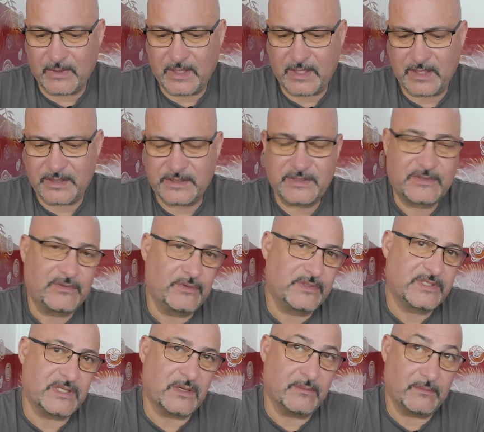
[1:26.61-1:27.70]
It is through
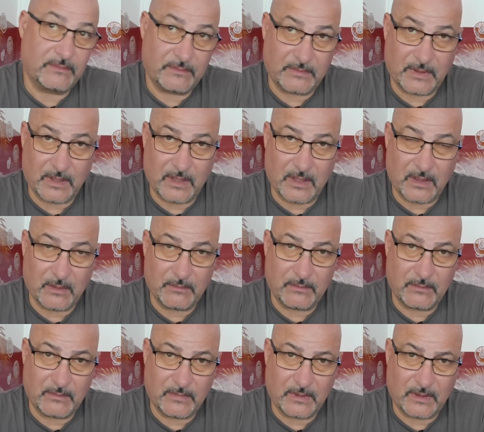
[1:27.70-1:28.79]
some
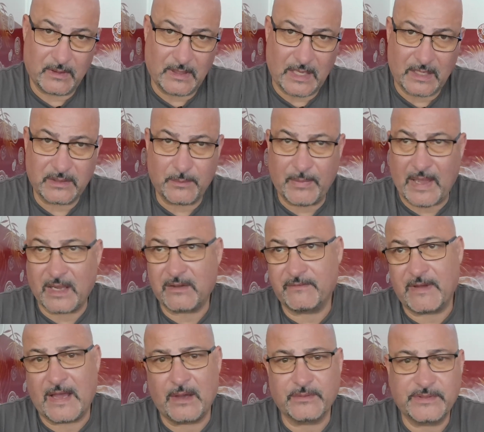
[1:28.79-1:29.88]
like the back of
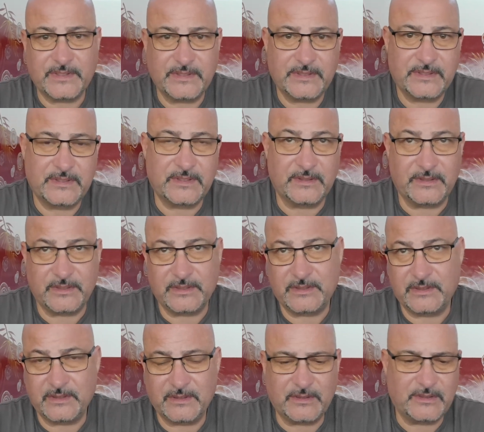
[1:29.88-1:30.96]
houses, and
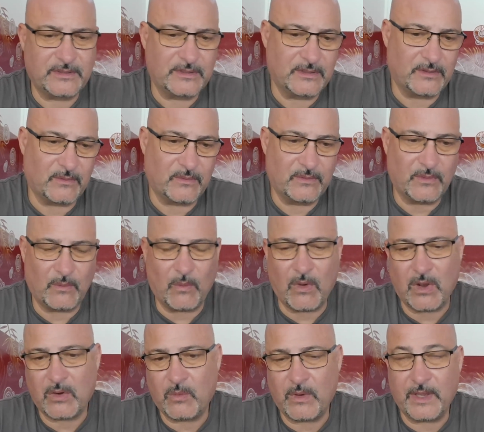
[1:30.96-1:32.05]
the
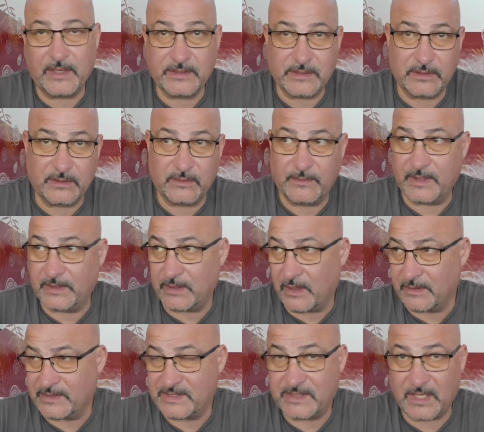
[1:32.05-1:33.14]
walkway is a little bit
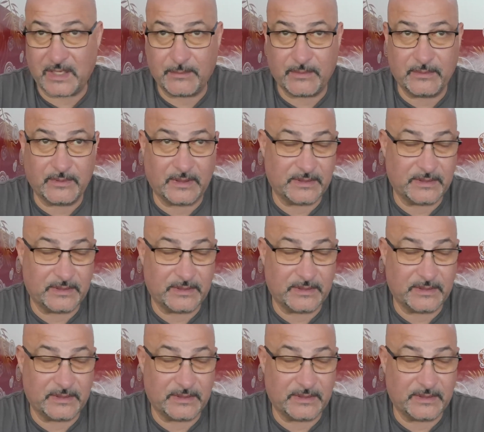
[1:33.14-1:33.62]
unstable.